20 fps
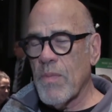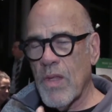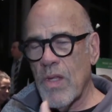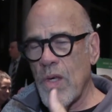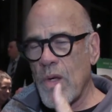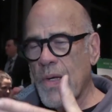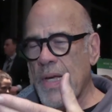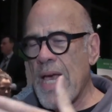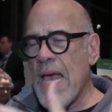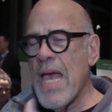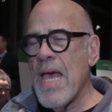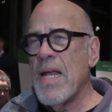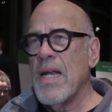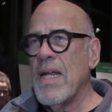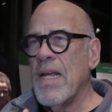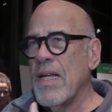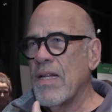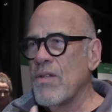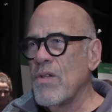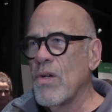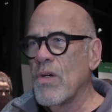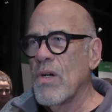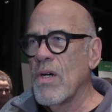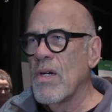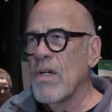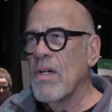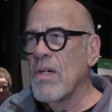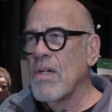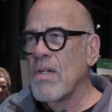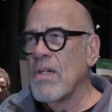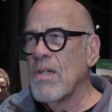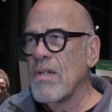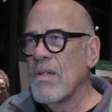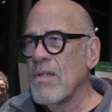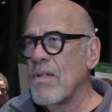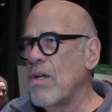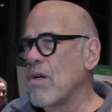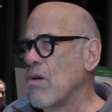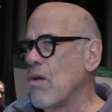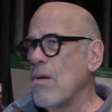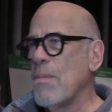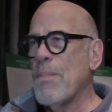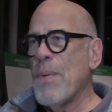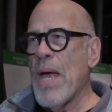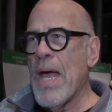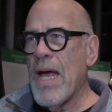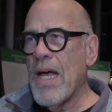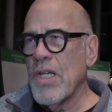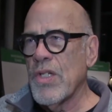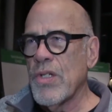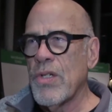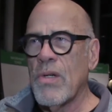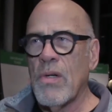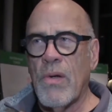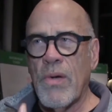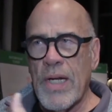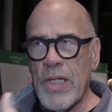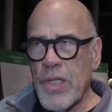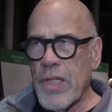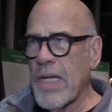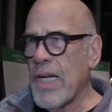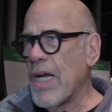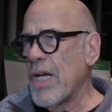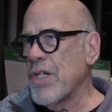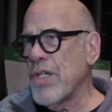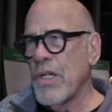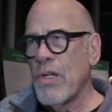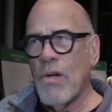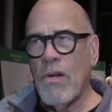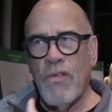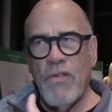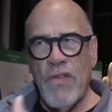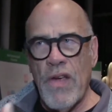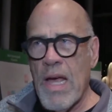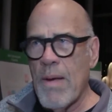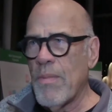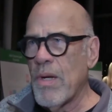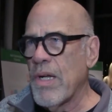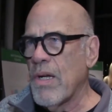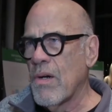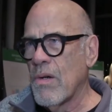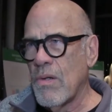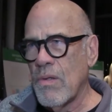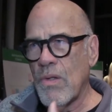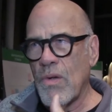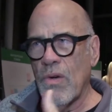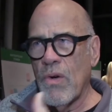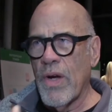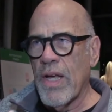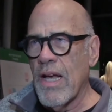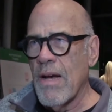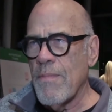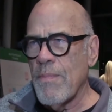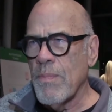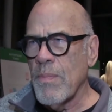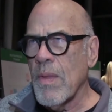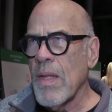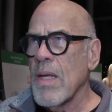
You can't ignore your own past, your own education, your own family, your own growing up.